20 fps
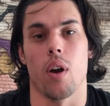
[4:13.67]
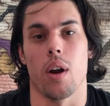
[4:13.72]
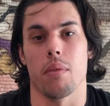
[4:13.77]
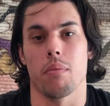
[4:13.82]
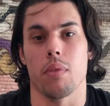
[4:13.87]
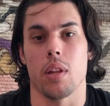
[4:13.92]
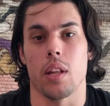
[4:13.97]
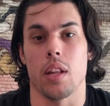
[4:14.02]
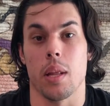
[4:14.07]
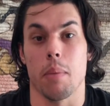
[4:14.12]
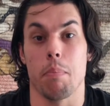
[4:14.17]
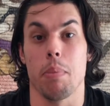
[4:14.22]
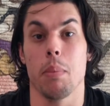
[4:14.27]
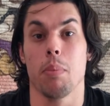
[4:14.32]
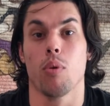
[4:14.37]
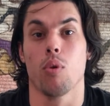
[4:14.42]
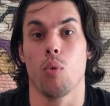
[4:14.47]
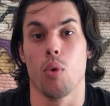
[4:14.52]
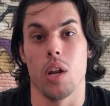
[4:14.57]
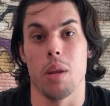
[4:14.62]
and that
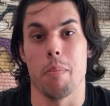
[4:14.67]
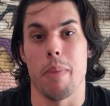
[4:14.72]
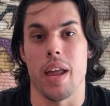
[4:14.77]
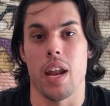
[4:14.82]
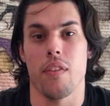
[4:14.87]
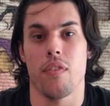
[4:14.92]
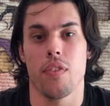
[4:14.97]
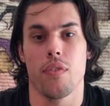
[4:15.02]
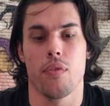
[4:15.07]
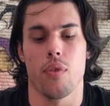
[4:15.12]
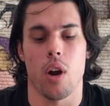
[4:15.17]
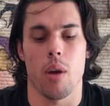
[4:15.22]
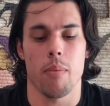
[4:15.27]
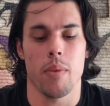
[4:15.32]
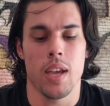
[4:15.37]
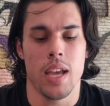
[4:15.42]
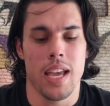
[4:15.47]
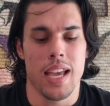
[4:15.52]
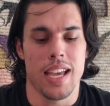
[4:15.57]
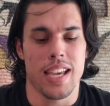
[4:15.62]
people really benefit from,